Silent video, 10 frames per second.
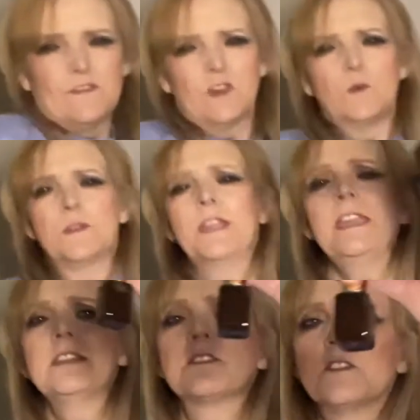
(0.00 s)
one
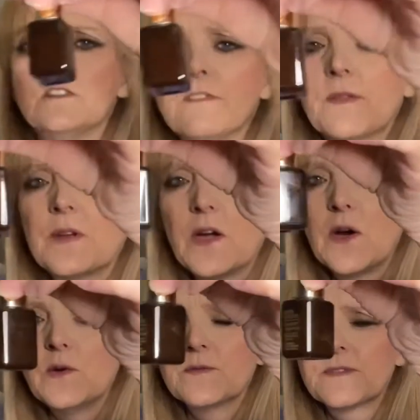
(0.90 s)
here sort of on the go
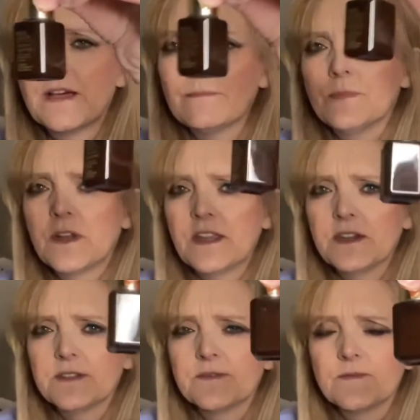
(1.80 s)
that I'm putting
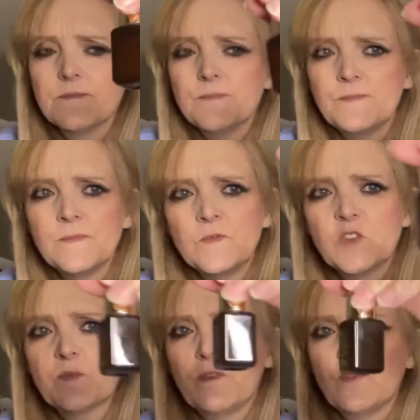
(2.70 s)
on
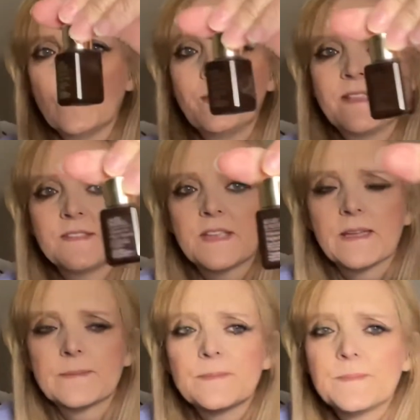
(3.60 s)
just before bedtime.